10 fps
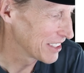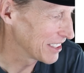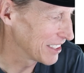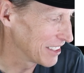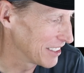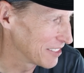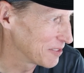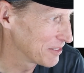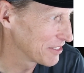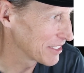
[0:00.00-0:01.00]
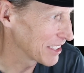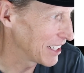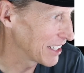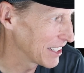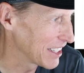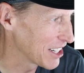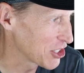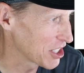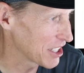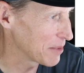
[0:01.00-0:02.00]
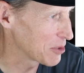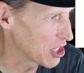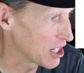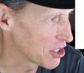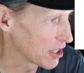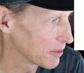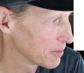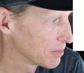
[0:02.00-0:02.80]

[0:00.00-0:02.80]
Oh, God. And then it just keeps changing.